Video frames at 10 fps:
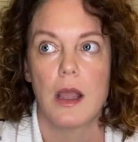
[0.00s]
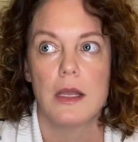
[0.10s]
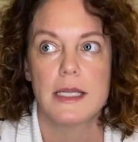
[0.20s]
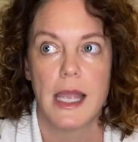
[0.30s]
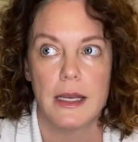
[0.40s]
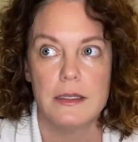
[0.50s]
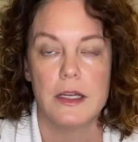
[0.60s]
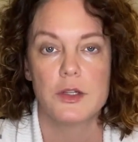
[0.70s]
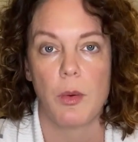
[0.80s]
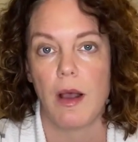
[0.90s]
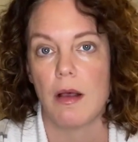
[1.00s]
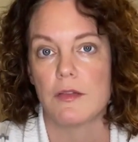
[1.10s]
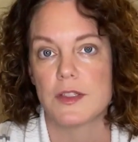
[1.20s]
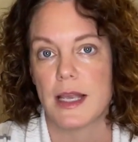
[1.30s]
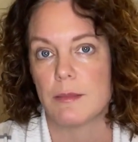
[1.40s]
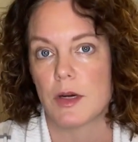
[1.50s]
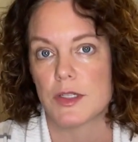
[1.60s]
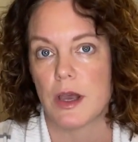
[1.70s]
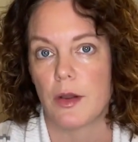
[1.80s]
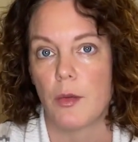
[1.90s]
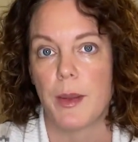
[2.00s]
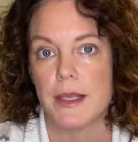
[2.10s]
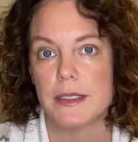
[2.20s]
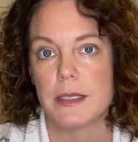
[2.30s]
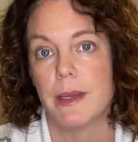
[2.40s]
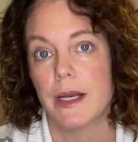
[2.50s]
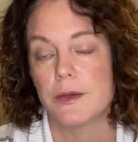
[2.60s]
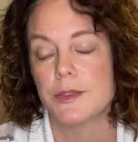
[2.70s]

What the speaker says: 10 to 12 San Marzano paste tomatoes.